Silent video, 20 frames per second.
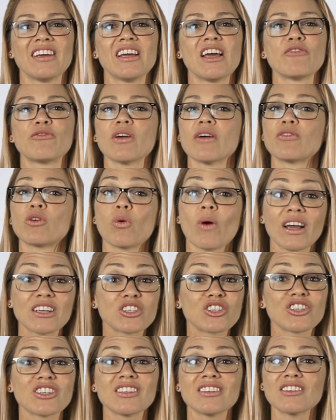If you have
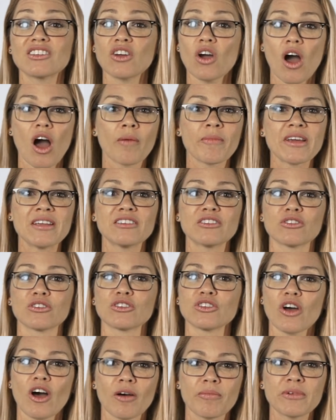questions, comments, or
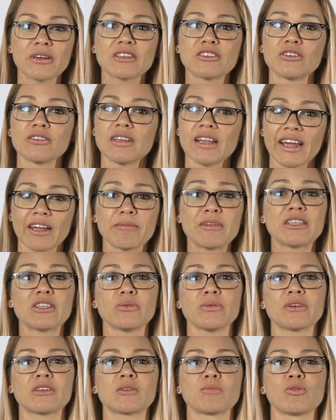topics you'd like me
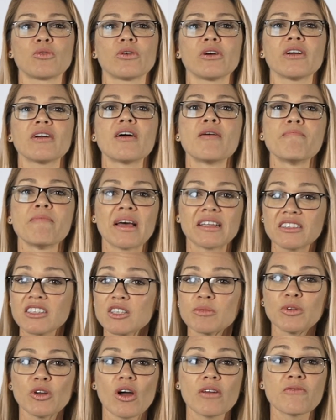to explore, message
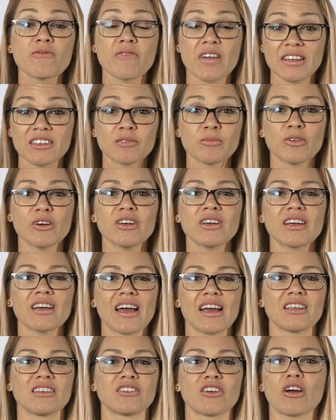me on Facebook
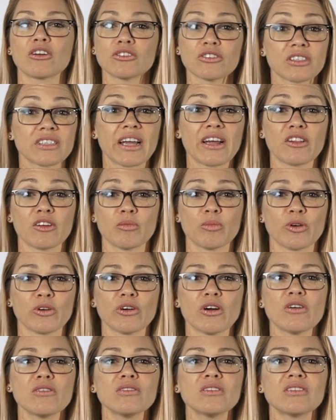at Dr. Taylor
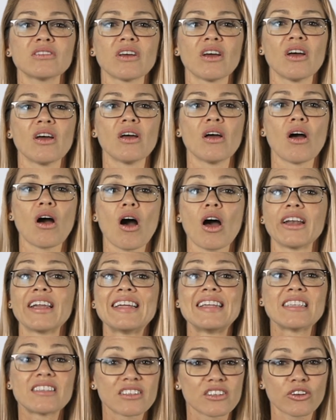Burrowes, on
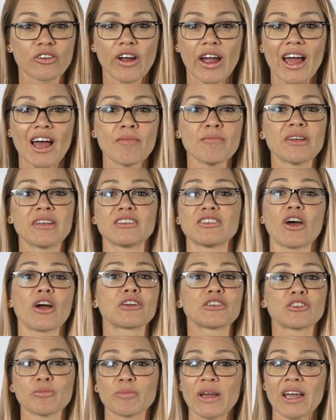Instagram at
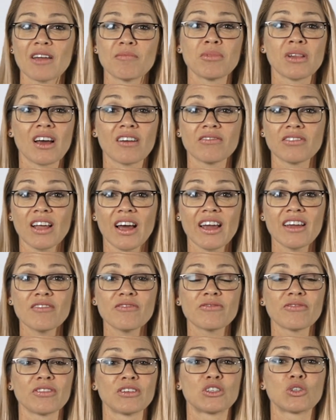Dr. Babe Love Life,
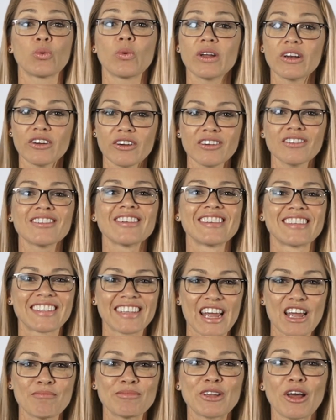Twitter,
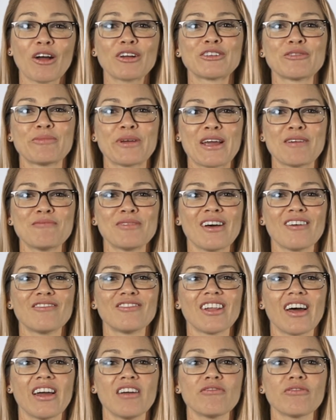same Dr. Babe Love
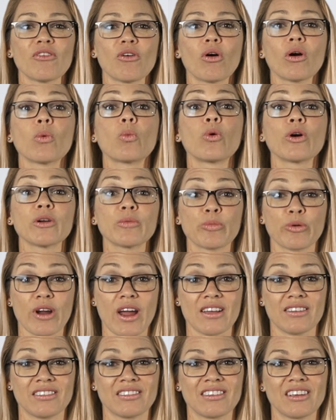Life, or
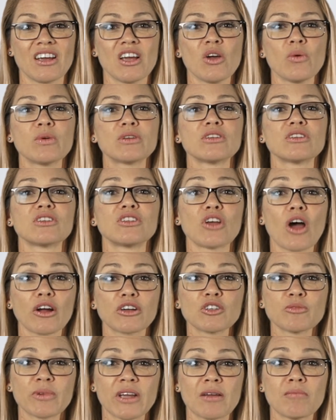WordPress, which is
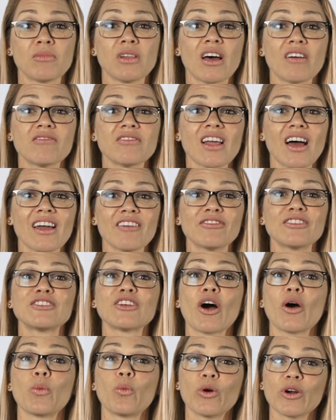
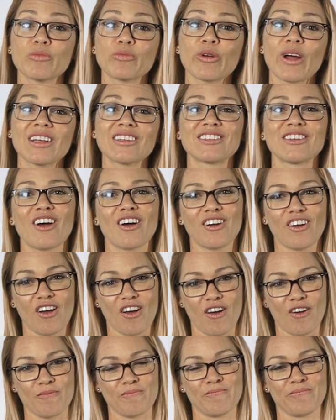
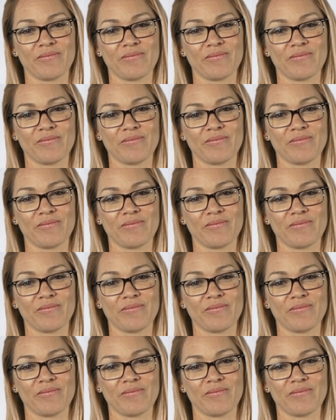drbabelove.wordpress.com.